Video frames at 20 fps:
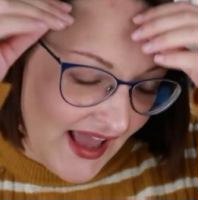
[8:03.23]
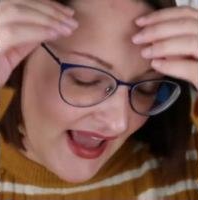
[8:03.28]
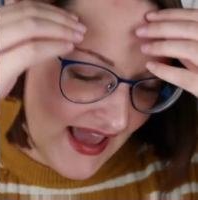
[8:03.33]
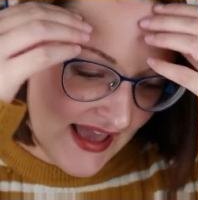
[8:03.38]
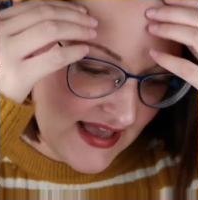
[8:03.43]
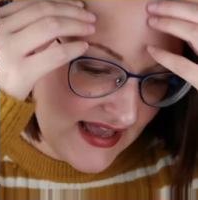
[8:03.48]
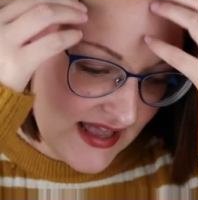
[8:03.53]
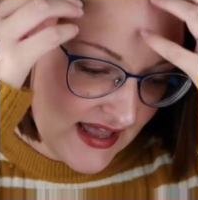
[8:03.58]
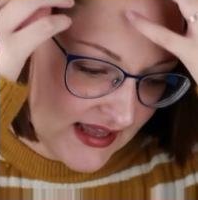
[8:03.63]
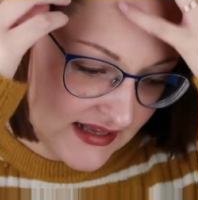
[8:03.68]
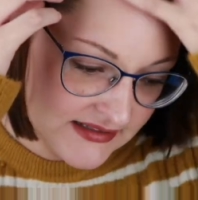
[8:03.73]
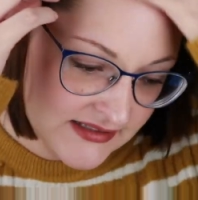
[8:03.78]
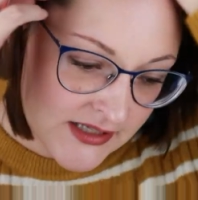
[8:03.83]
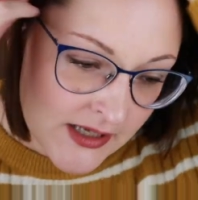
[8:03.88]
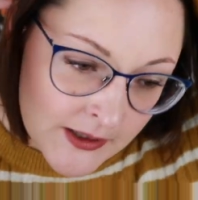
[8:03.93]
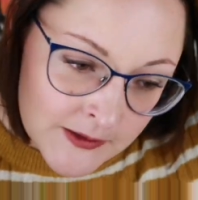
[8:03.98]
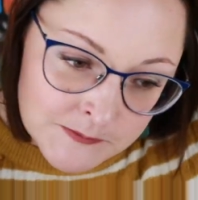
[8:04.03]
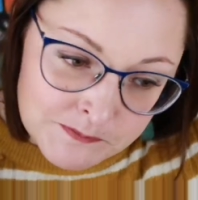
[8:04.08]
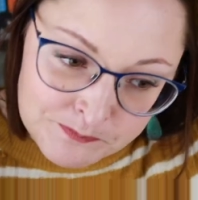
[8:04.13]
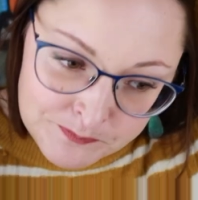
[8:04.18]
And
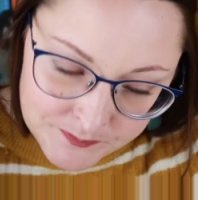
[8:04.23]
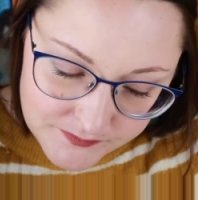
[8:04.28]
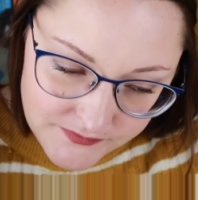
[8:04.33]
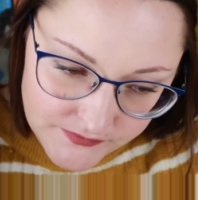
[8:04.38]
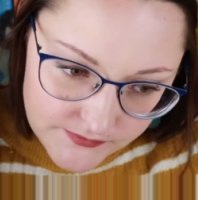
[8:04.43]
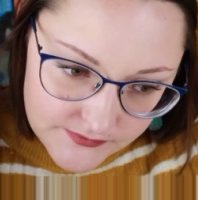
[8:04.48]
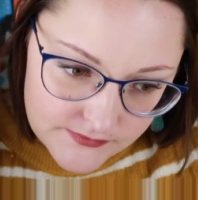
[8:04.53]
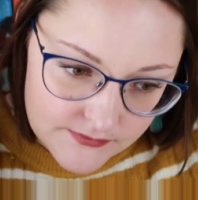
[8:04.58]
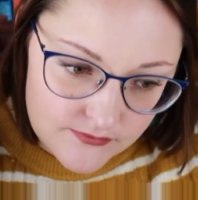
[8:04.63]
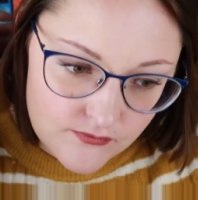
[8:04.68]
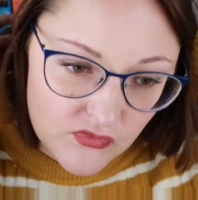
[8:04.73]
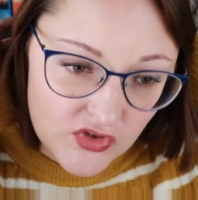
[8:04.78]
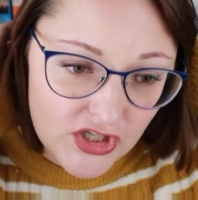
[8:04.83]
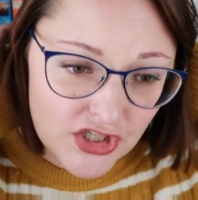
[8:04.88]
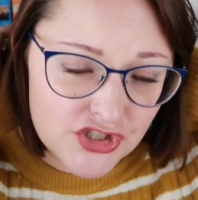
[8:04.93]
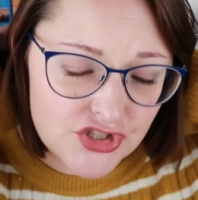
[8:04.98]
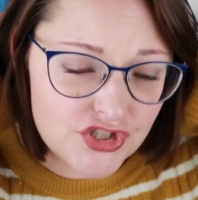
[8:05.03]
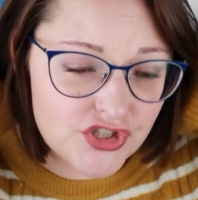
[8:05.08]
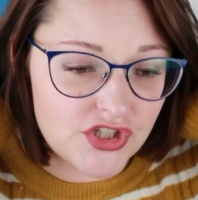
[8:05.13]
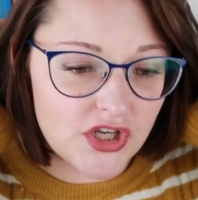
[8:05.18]

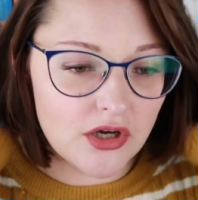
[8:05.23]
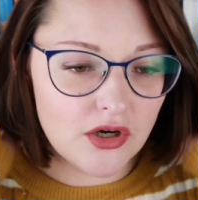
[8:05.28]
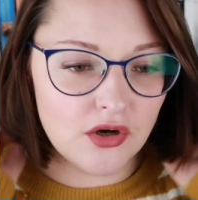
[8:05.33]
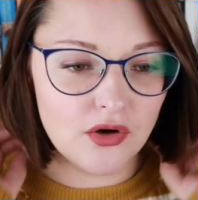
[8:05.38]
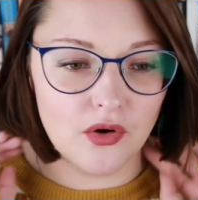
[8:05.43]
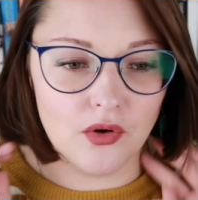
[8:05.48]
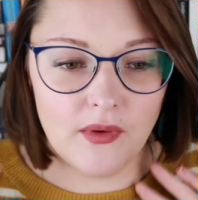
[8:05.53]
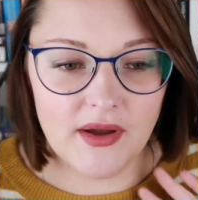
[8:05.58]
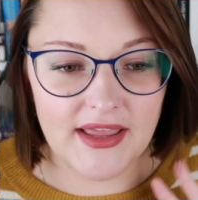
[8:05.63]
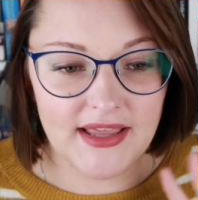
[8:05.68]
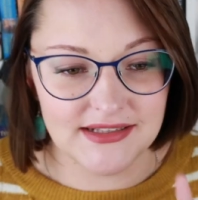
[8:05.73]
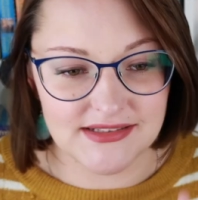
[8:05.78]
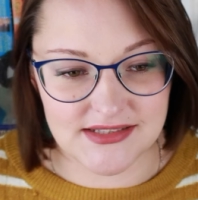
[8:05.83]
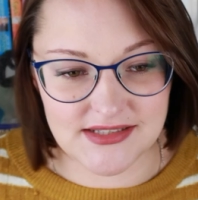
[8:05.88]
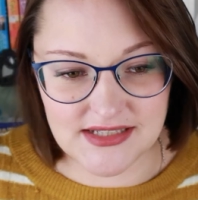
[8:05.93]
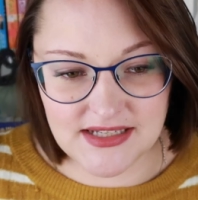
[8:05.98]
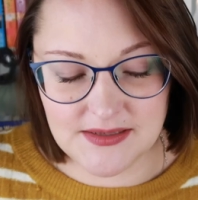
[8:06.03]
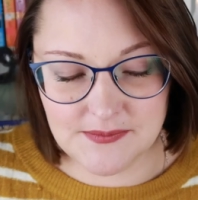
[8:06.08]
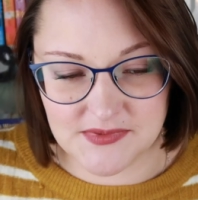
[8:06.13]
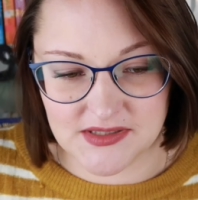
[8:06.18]
so it
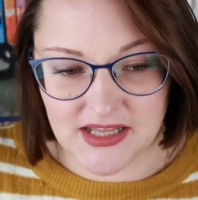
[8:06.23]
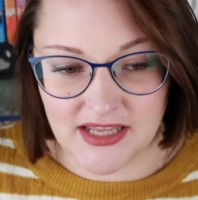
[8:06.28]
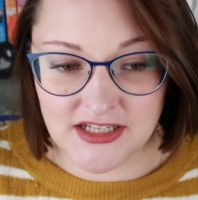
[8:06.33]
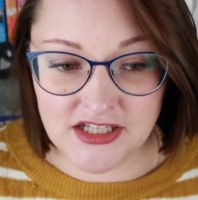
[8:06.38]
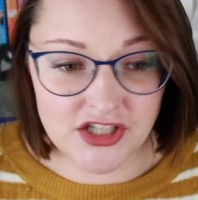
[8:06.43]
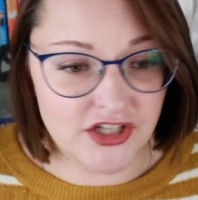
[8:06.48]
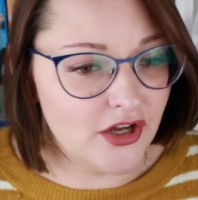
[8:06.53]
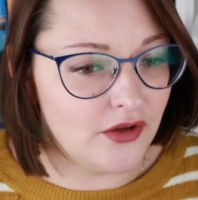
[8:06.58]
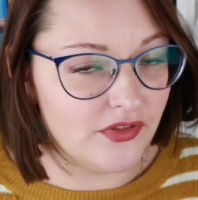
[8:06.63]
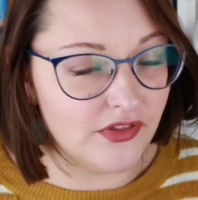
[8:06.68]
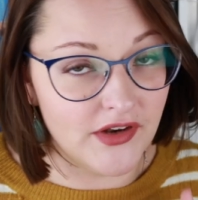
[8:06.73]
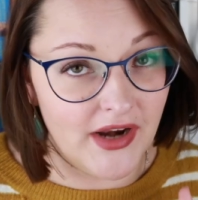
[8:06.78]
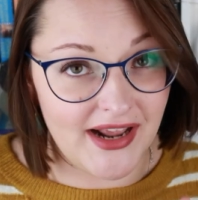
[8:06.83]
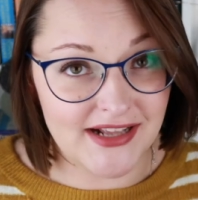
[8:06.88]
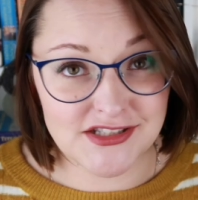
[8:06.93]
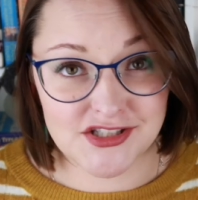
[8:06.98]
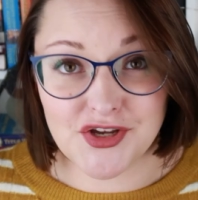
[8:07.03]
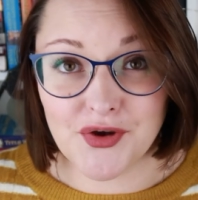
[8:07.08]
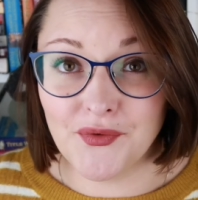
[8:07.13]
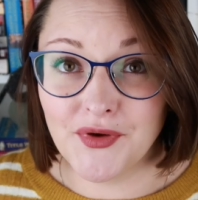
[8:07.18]
seems like, you know, the
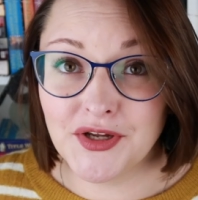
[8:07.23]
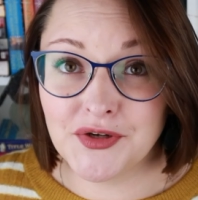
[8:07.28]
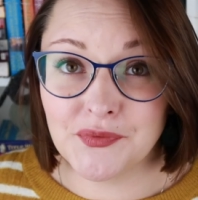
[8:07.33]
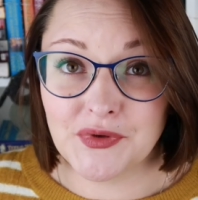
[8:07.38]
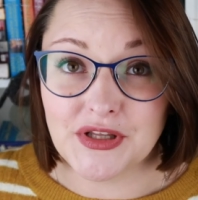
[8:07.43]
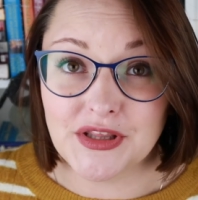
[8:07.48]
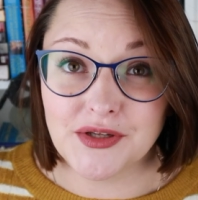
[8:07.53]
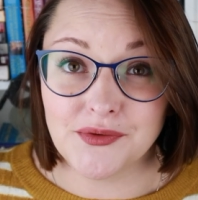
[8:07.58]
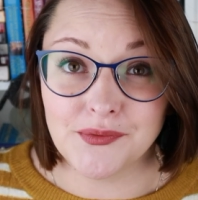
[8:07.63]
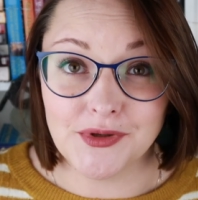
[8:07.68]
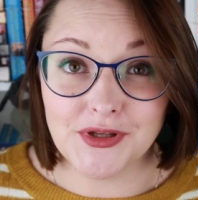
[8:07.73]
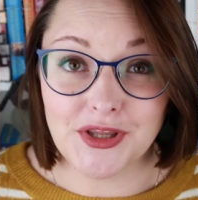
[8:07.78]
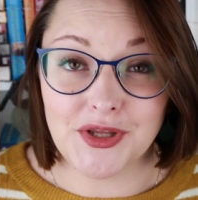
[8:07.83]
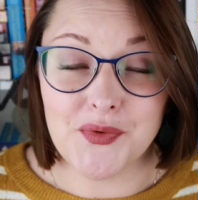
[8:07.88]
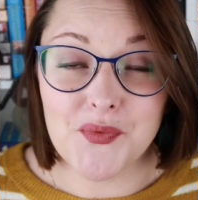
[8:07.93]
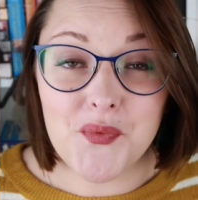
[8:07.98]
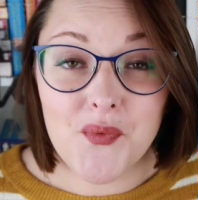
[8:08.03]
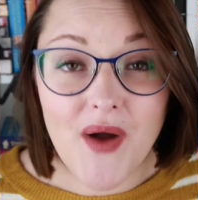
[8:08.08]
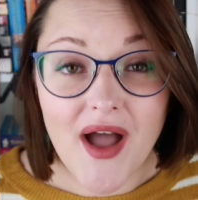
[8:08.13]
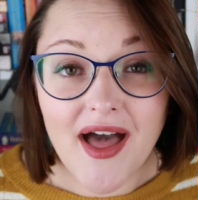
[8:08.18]
night's going really, really
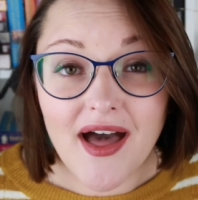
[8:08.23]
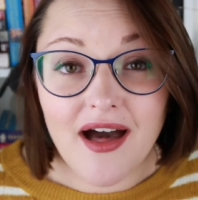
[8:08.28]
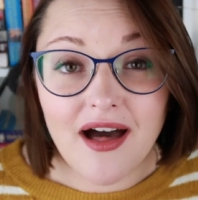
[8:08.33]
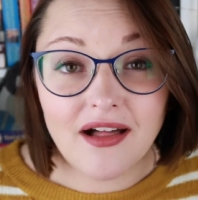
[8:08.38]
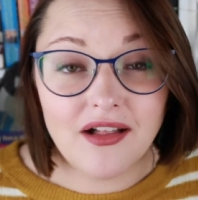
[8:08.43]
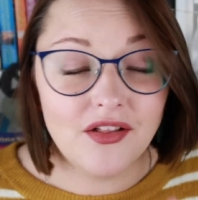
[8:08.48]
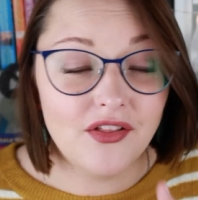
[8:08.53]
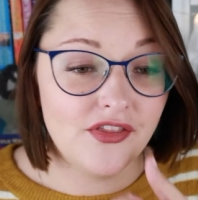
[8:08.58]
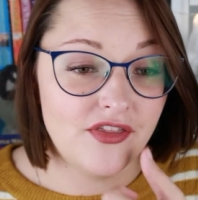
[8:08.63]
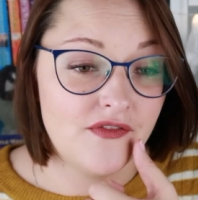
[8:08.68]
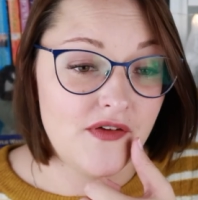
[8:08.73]
well.